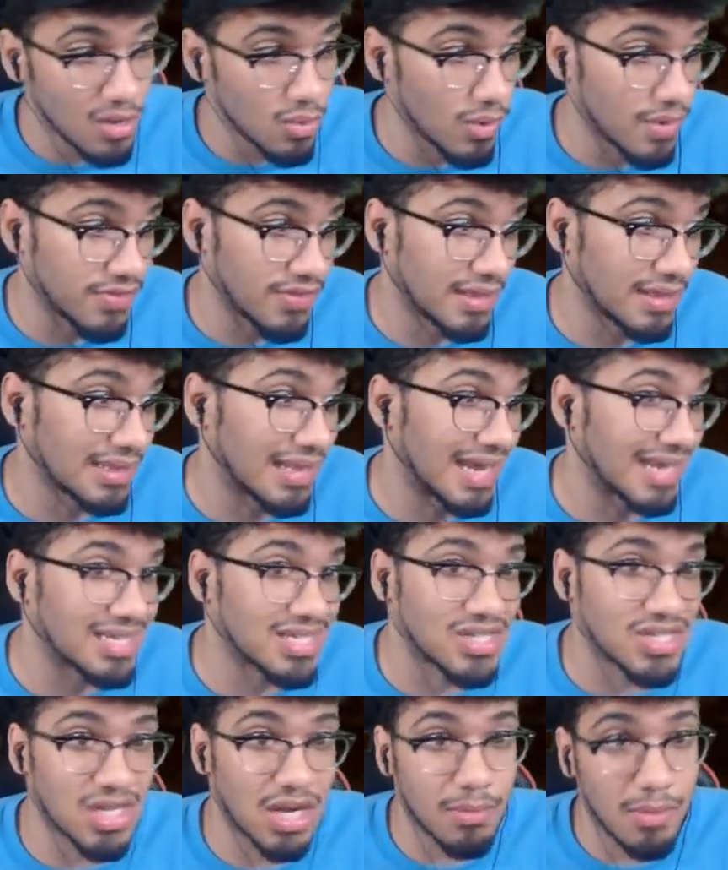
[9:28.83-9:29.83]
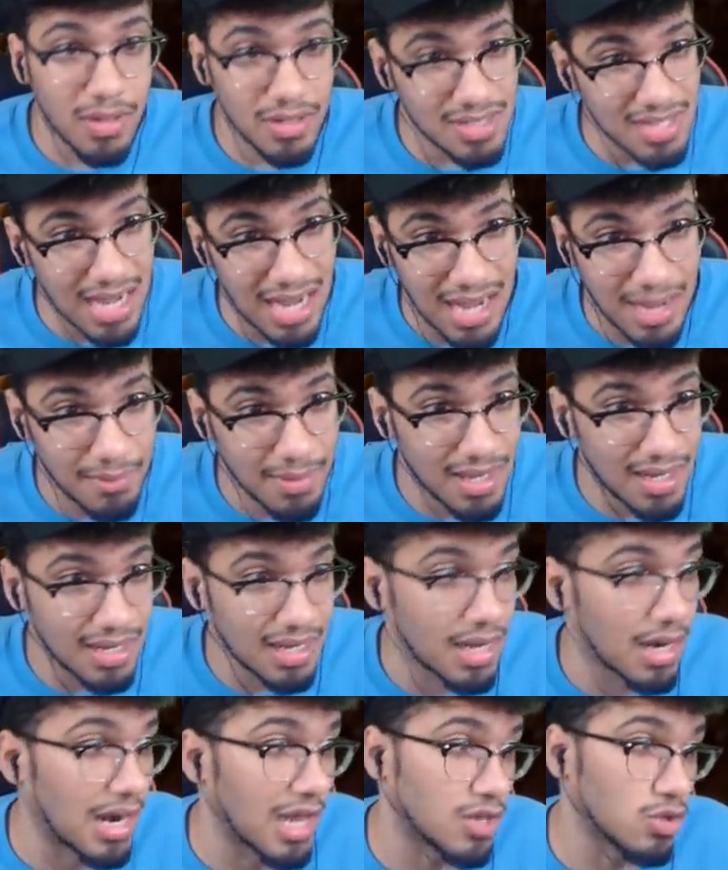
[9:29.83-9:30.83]
within like summertime
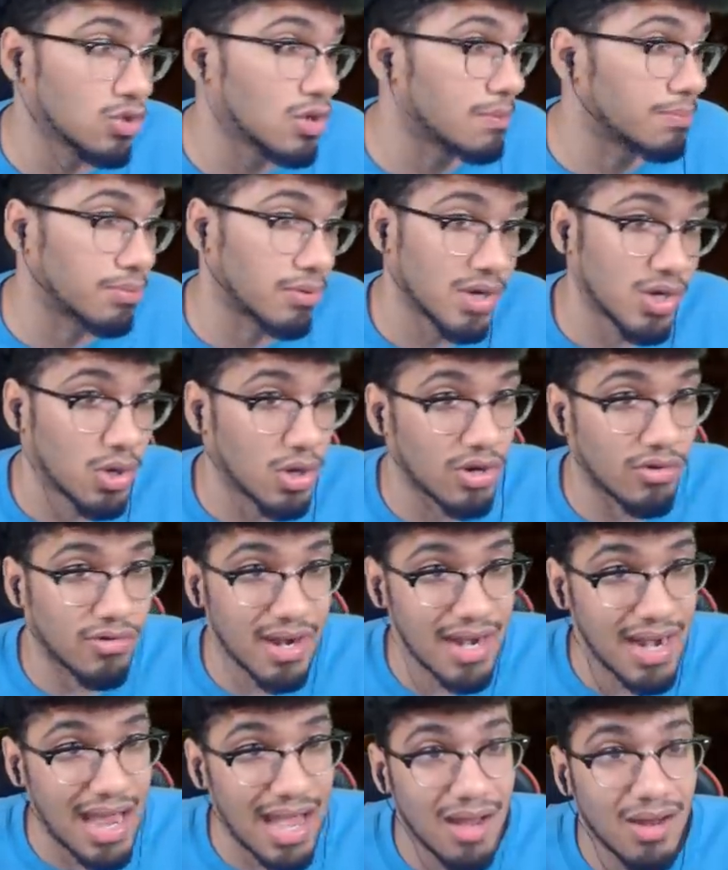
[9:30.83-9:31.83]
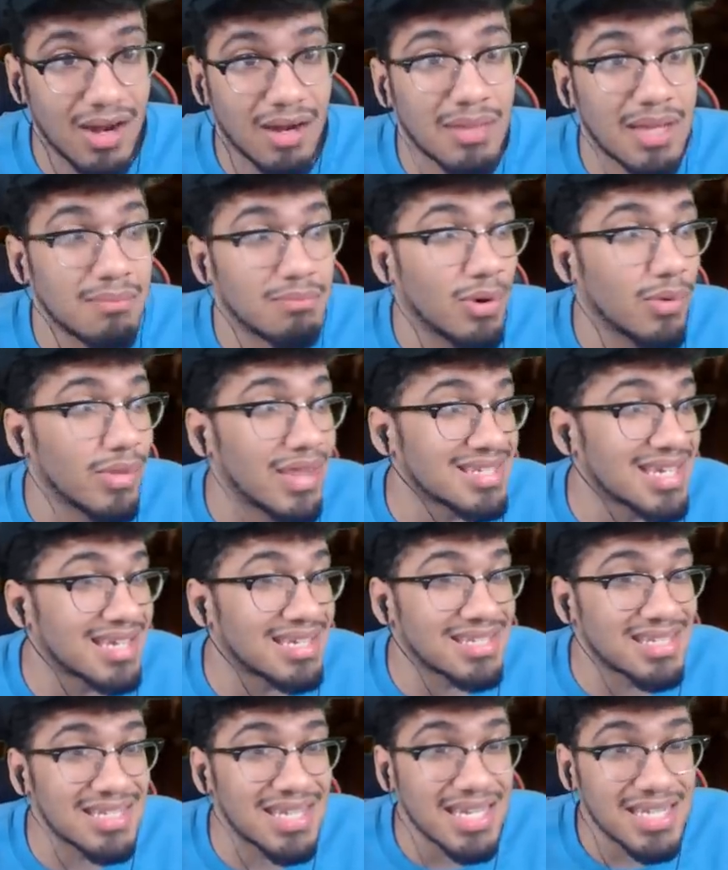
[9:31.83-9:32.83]
and they're like you could pre-order it now and I'm like bro that's like
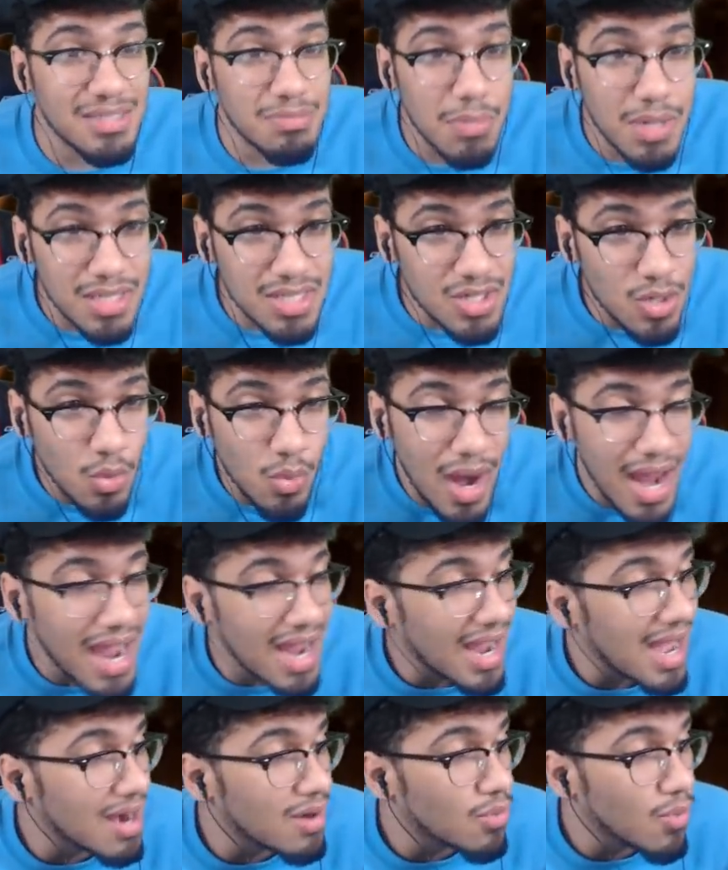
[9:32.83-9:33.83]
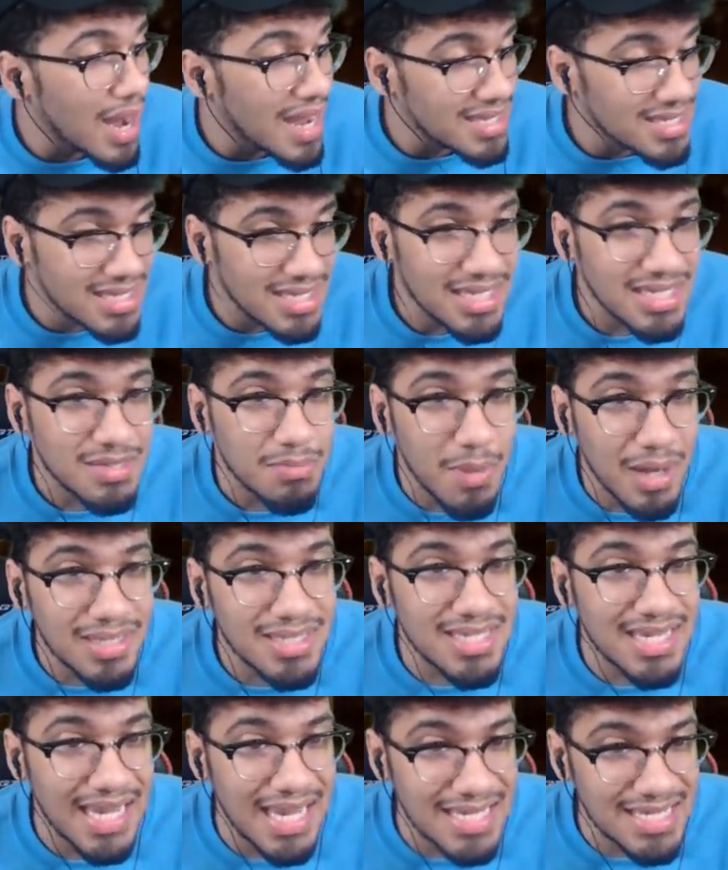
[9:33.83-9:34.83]
six months away I gotta wait six
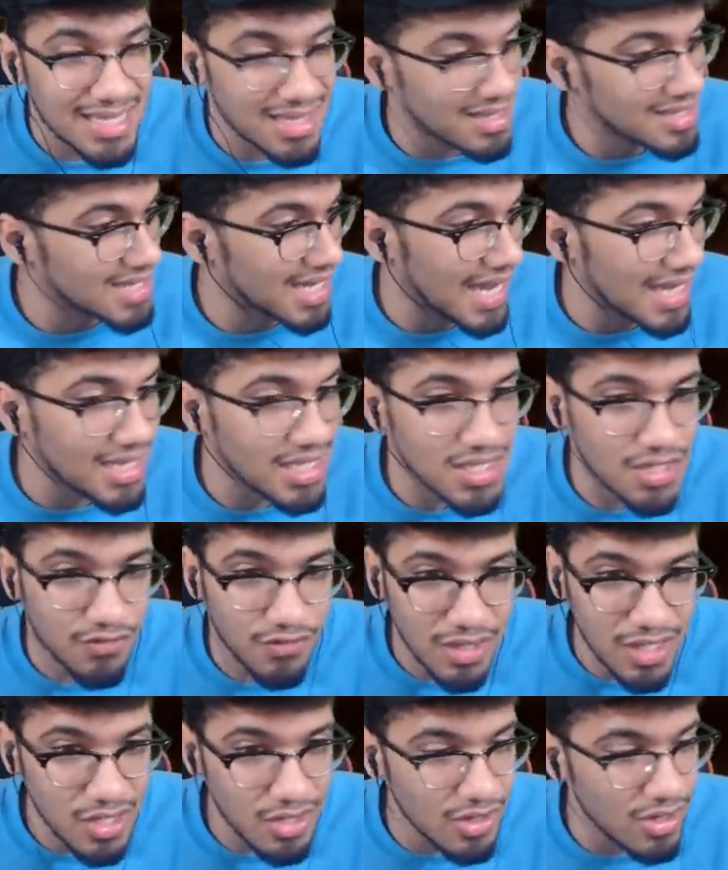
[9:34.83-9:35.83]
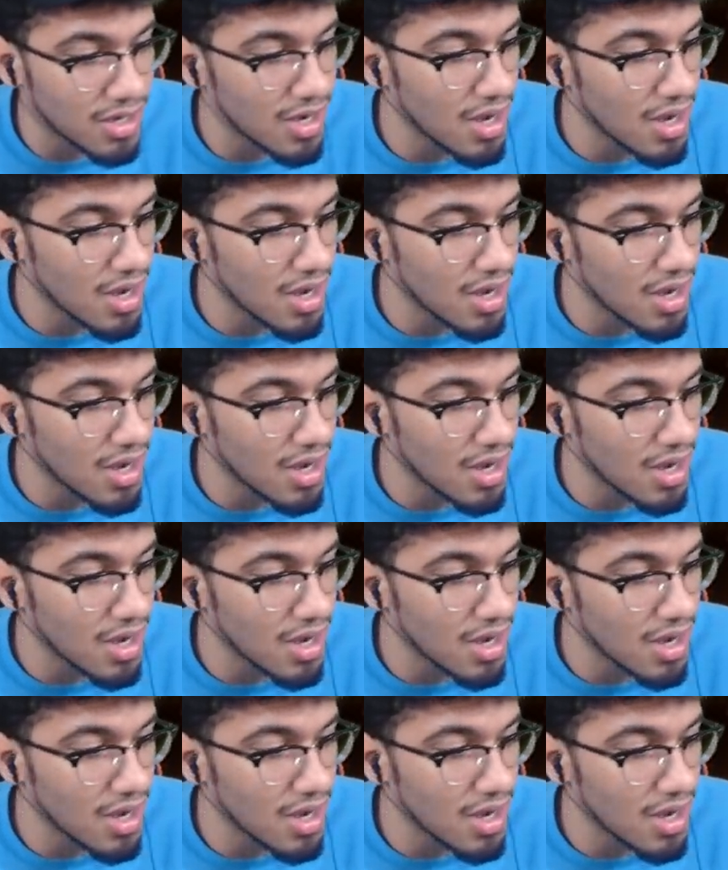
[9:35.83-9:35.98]
months to get to get this figure